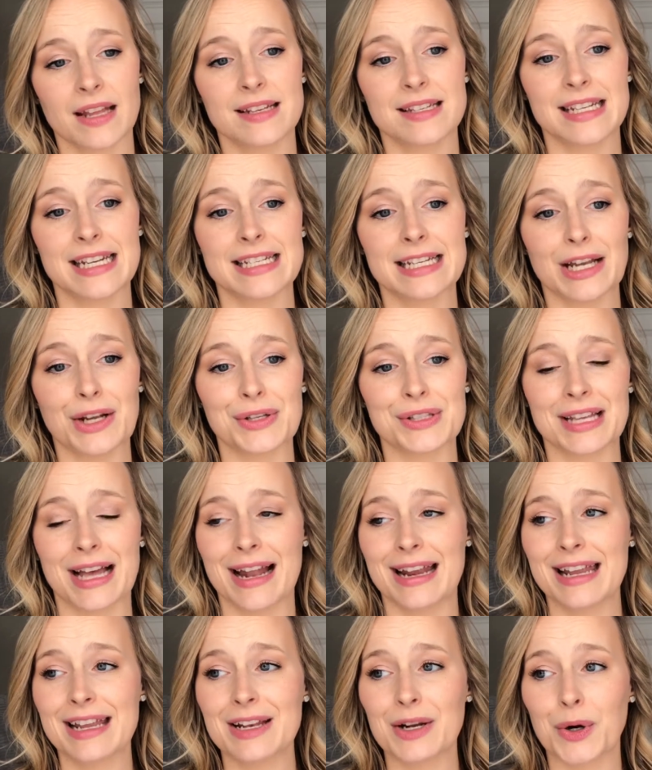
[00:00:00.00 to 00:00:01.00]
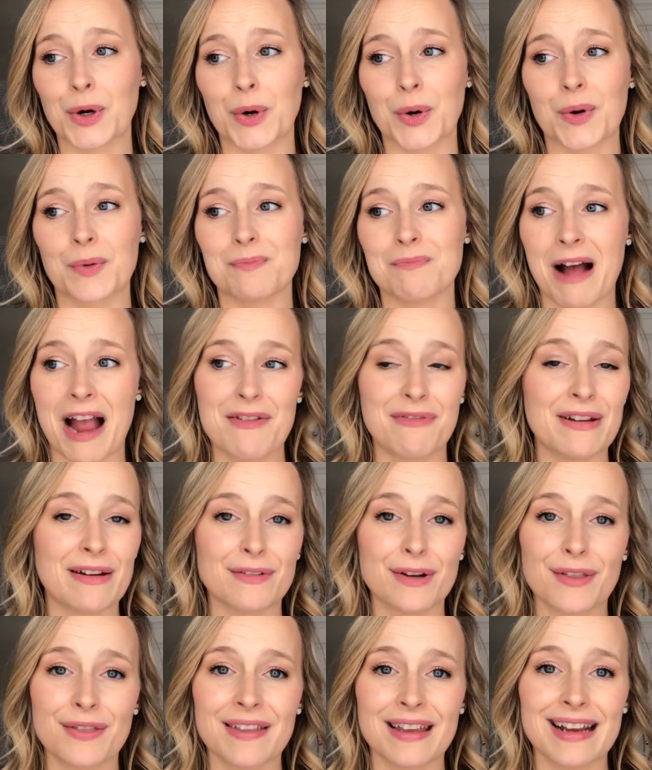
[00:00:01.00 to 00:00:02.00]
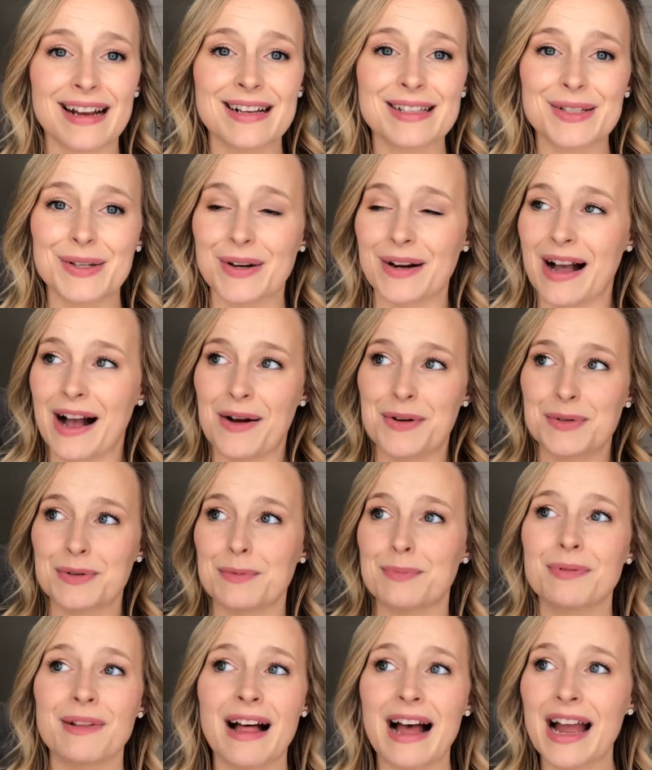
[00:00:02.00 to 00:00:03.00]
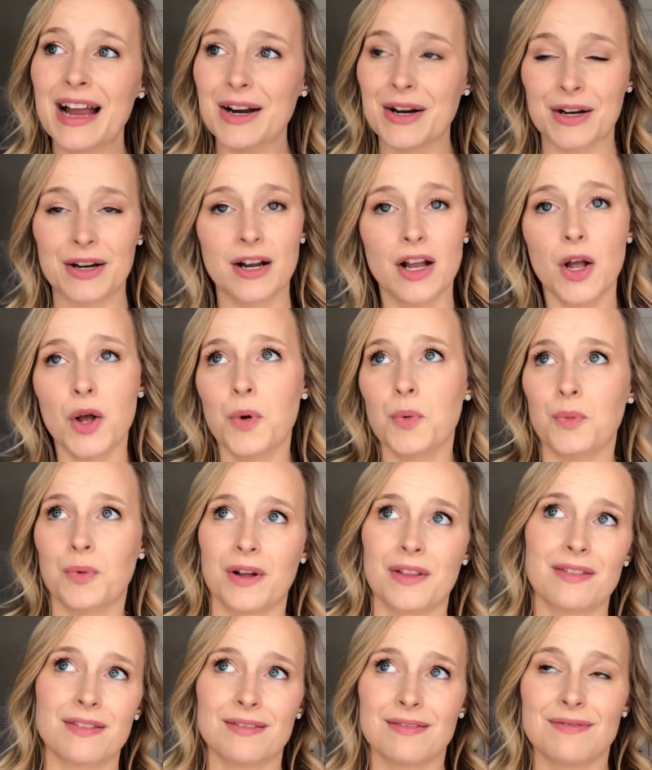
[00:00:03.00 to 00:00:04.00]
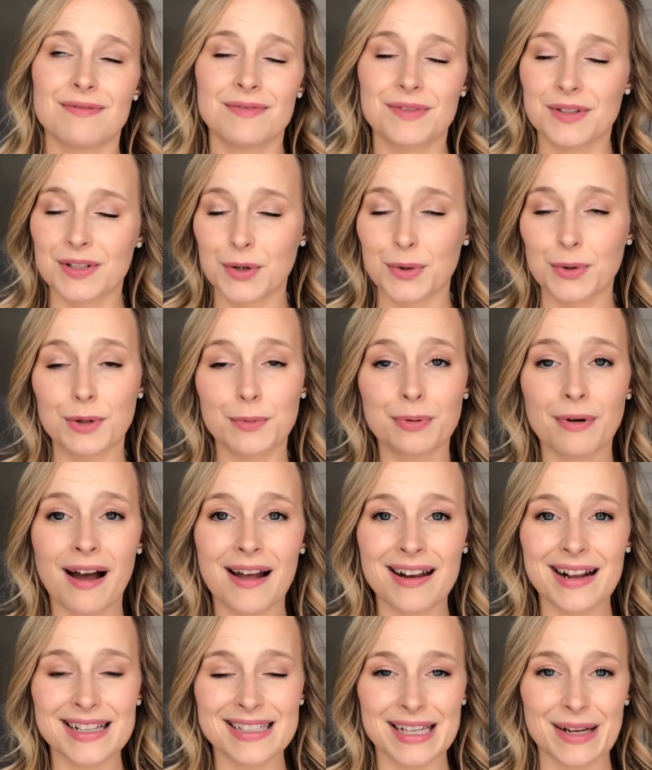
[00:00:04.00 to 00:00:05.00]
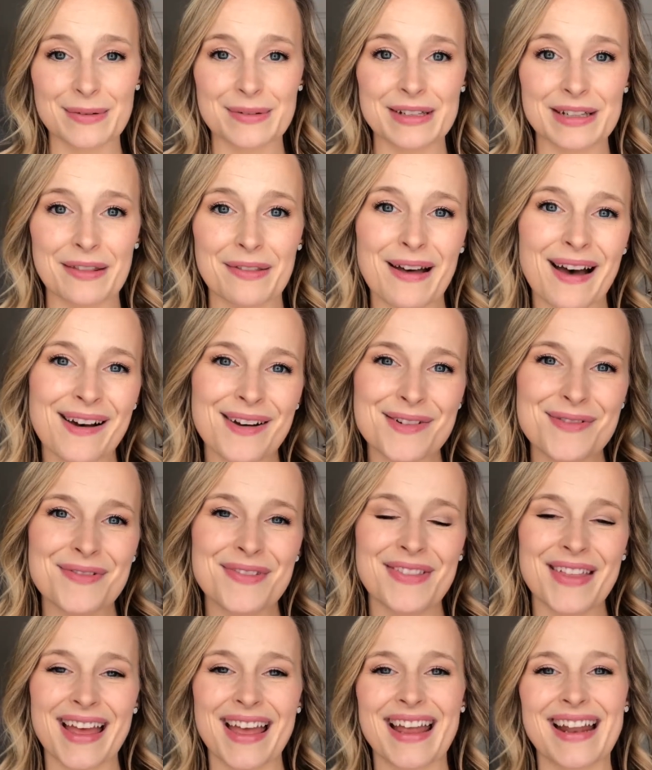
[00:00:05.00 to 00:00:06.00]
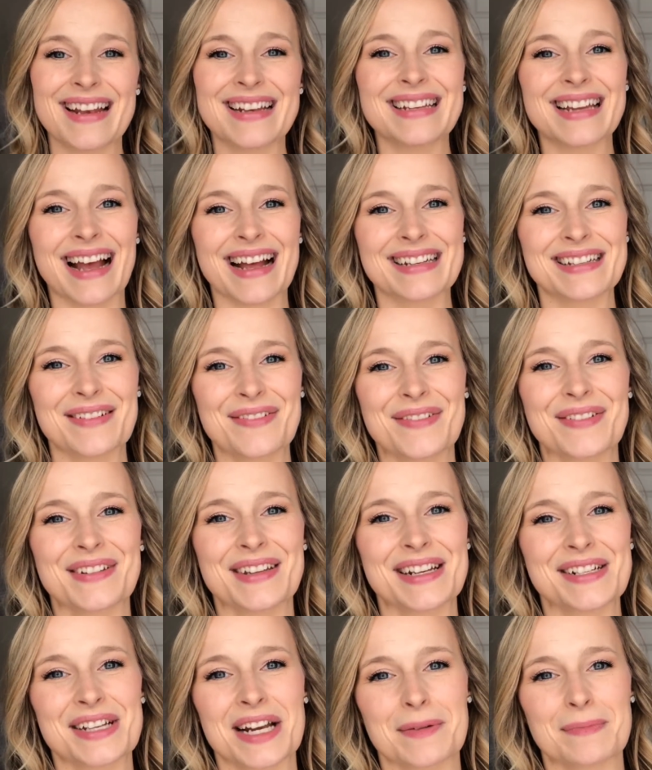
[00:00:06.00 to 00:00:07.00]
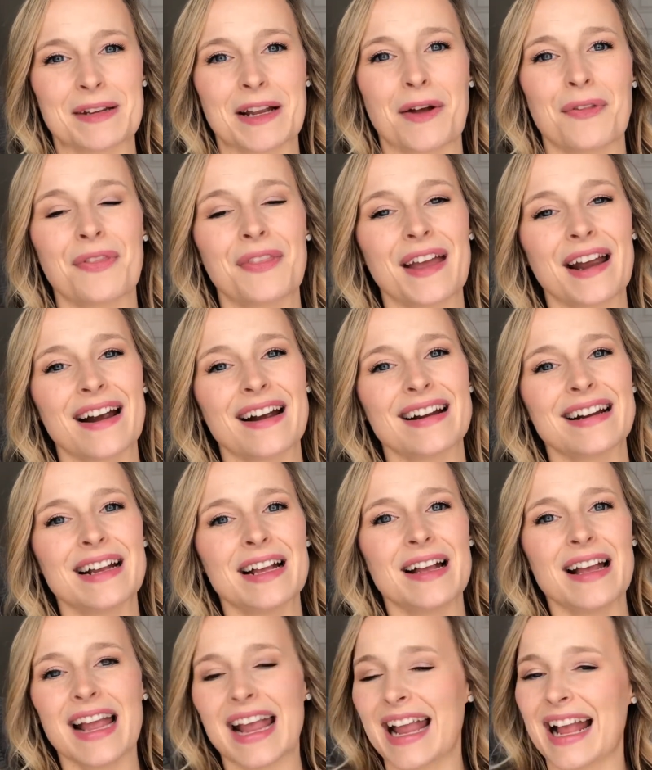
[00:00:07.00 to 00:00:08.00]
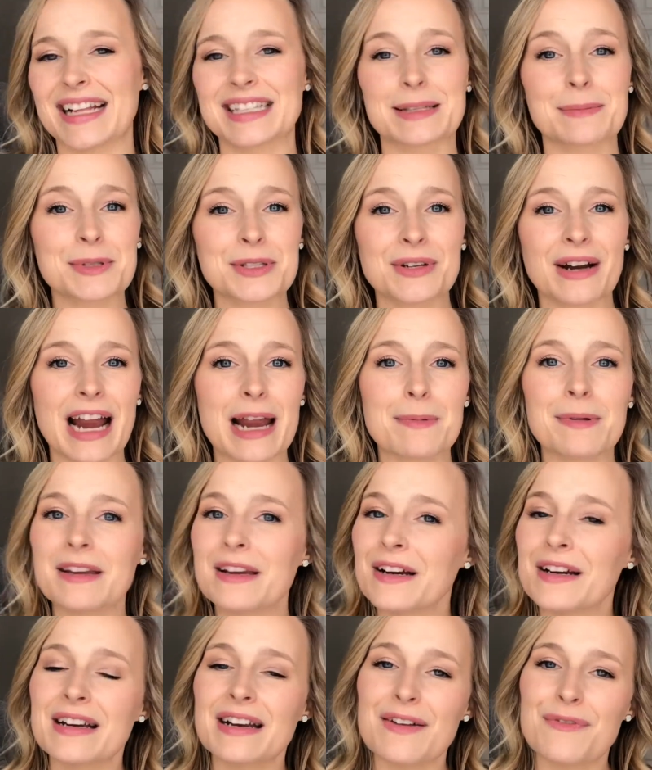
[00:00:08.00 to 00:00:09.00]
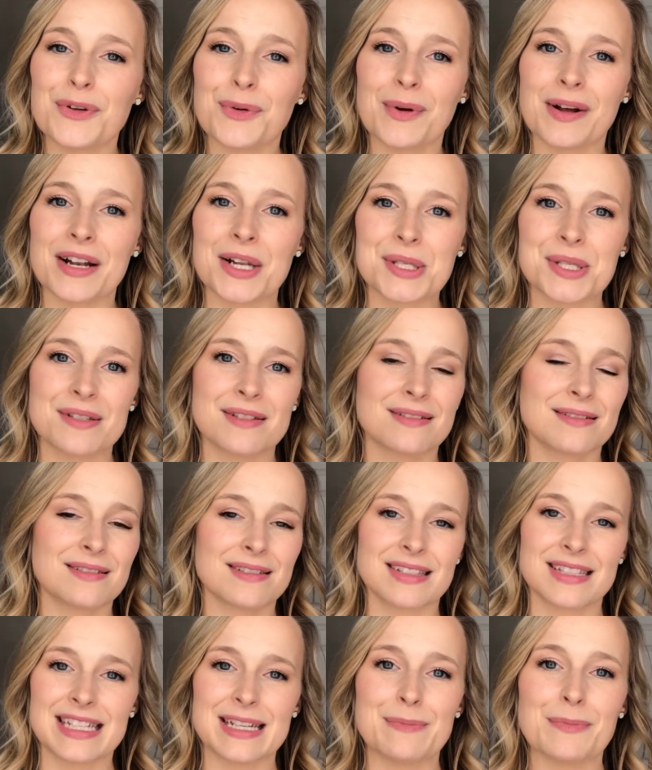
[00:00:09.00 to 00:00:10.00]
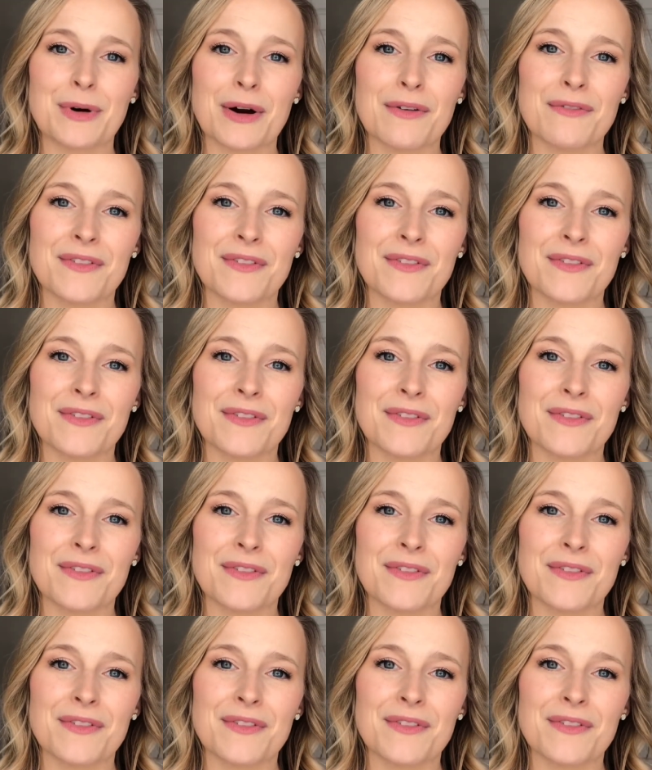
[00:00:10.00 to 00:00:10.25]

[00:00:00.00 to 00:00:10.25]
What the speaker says: details on it, or my favorite things, or how to apply, or what cool products I really love, then yeah, definitely check me out there, and subscribe here if you want to see more